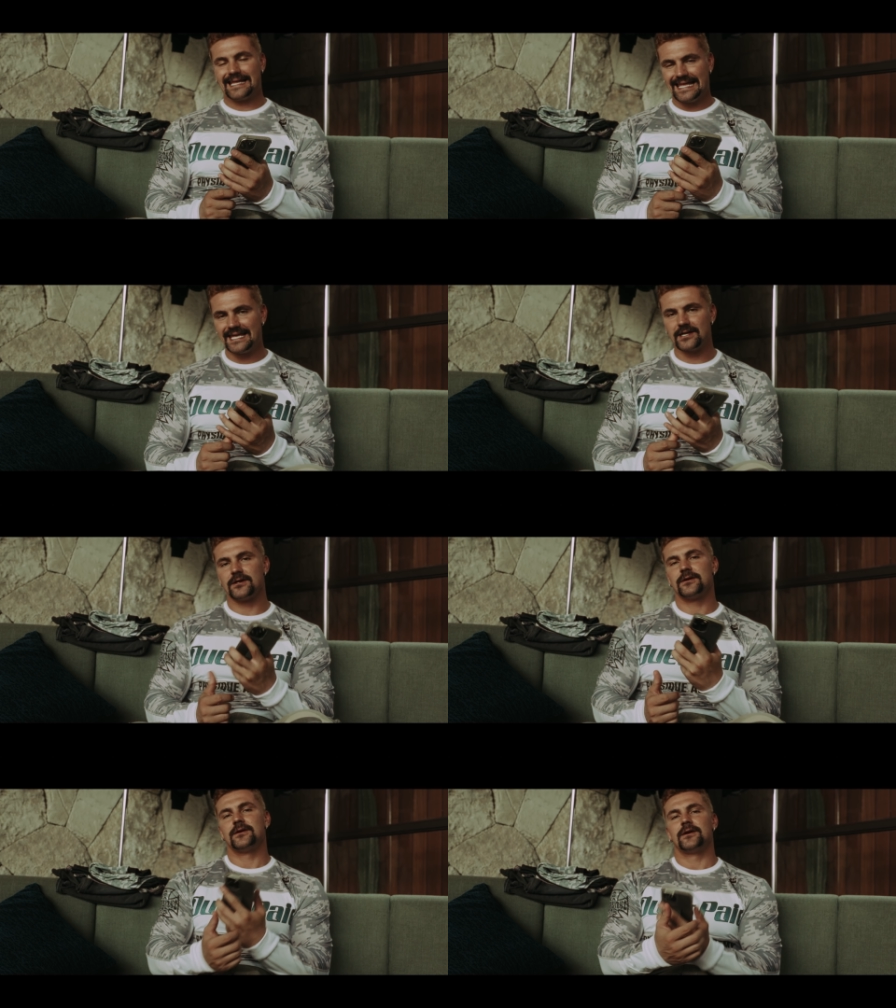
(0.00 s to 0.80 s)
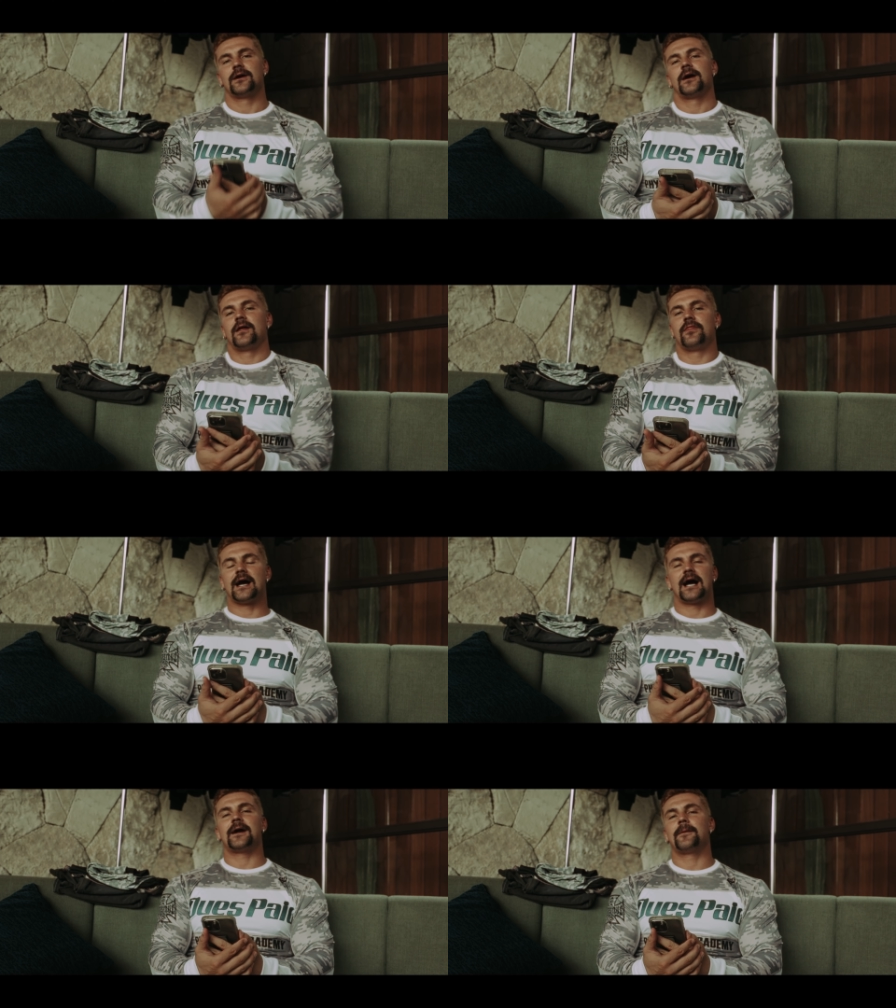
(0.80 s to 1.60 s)
gear
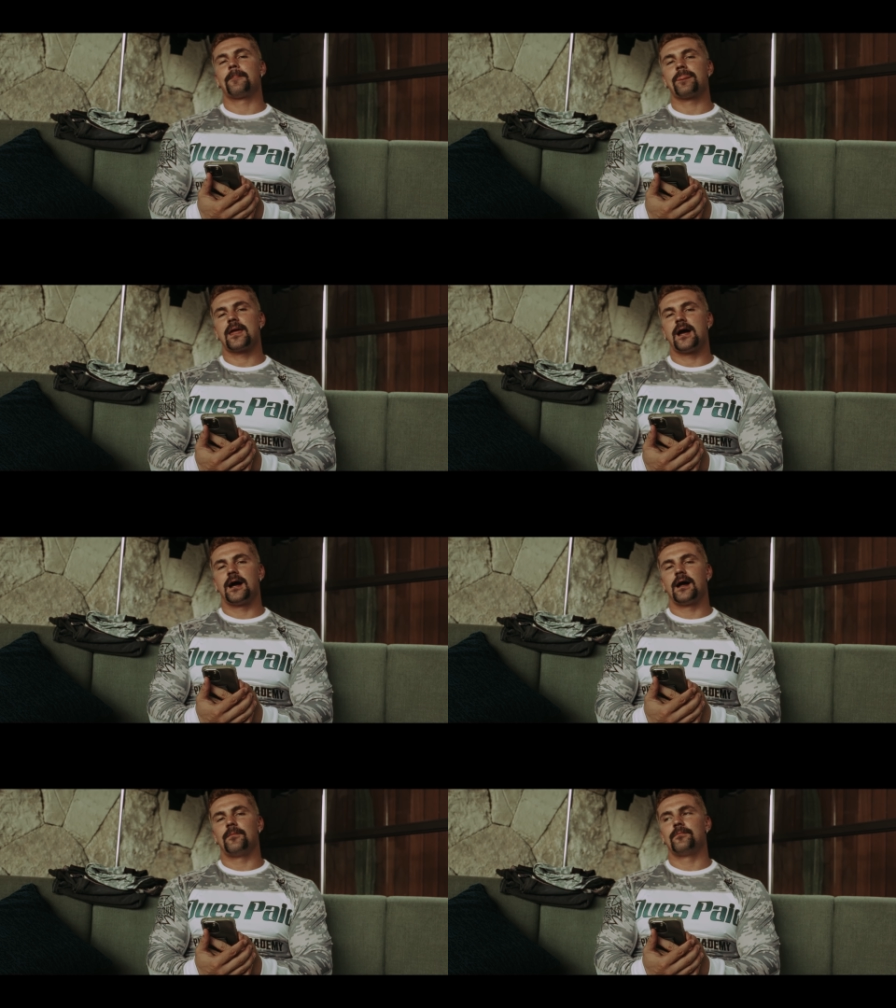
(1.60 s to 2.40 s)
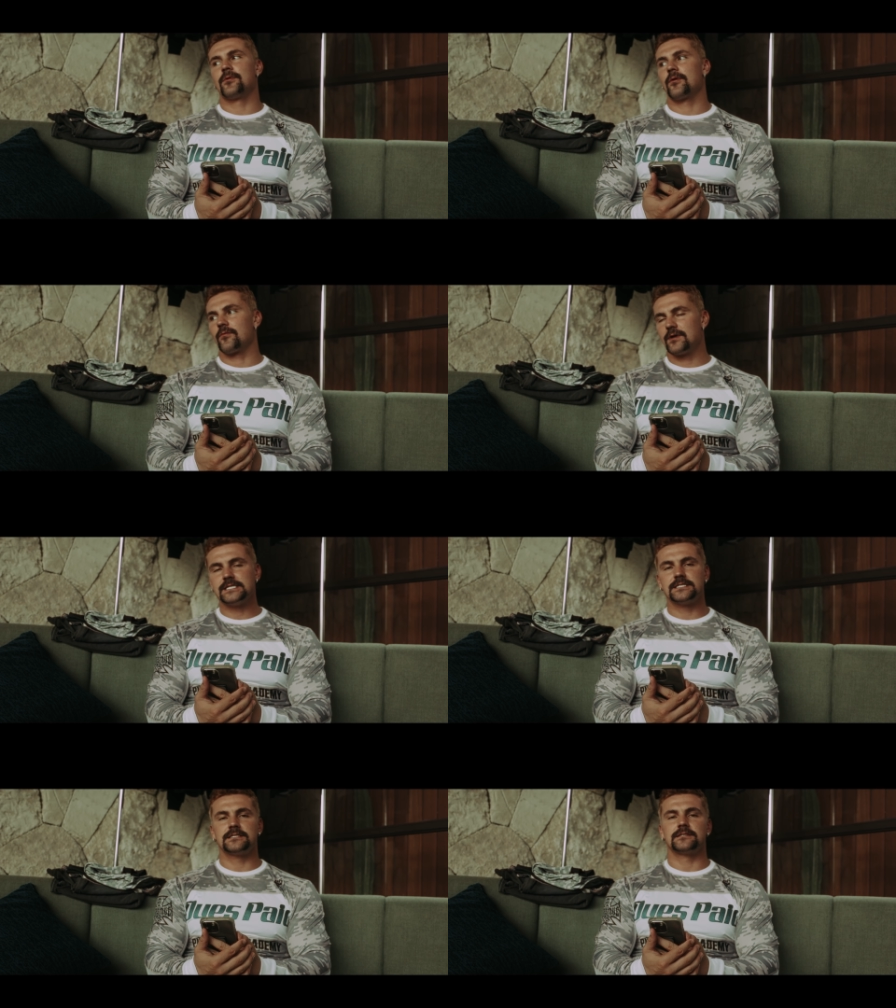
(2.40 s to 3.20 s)
that um,
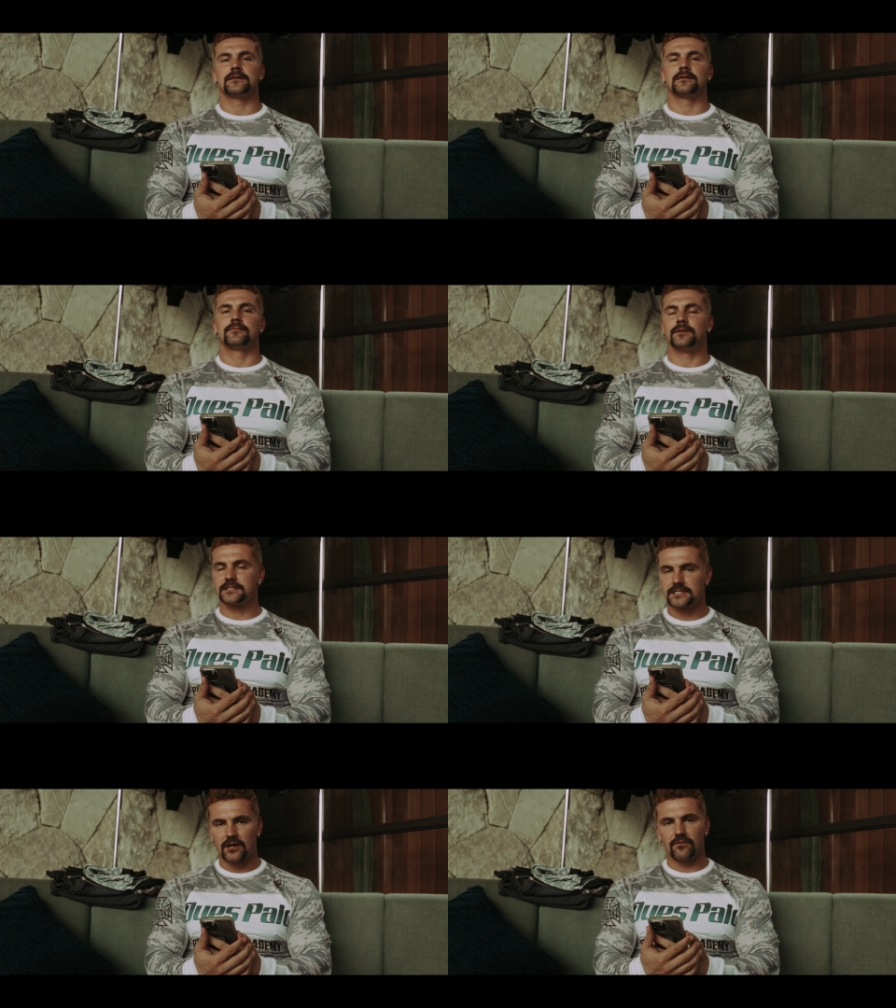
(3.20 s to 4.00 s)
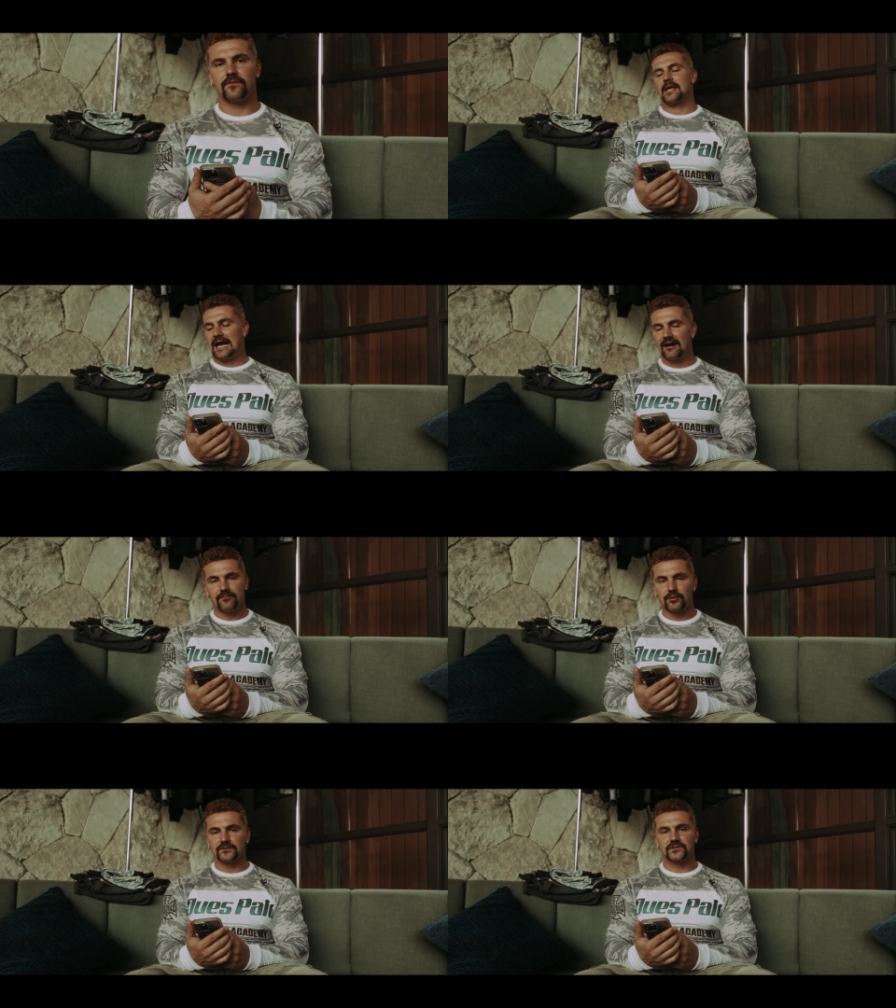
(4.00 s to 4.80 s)
Reece and myself
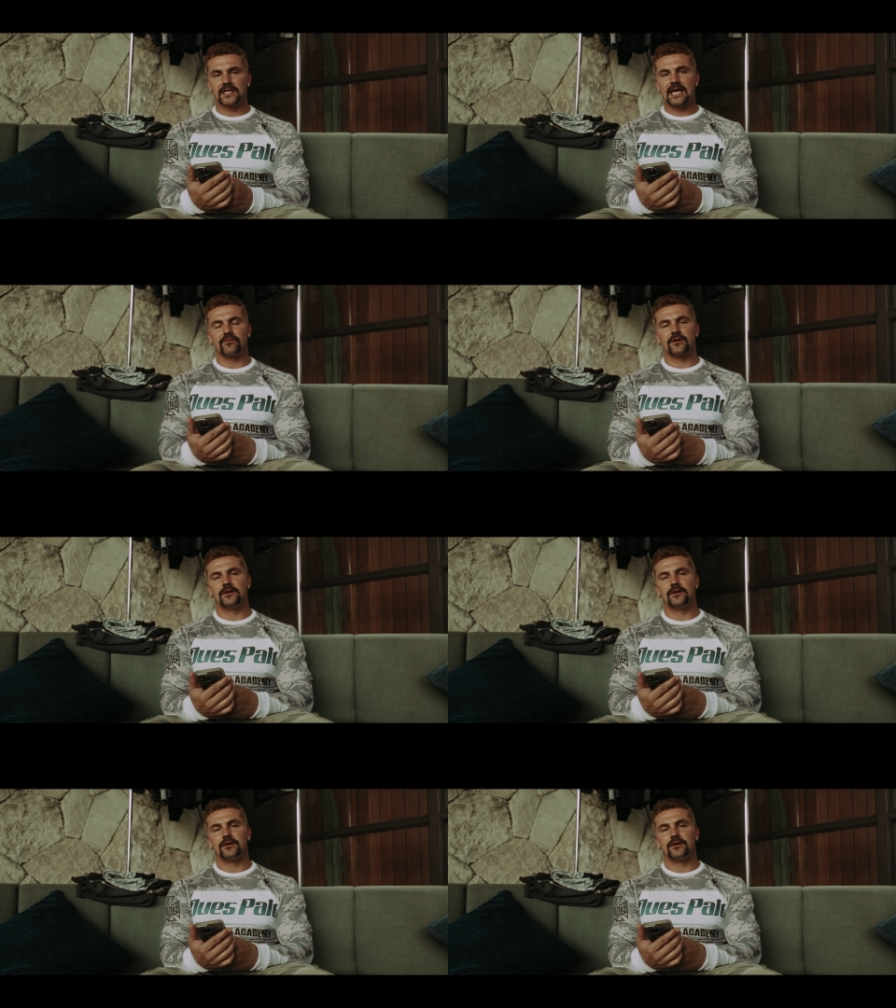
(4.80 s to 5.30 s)
have put together.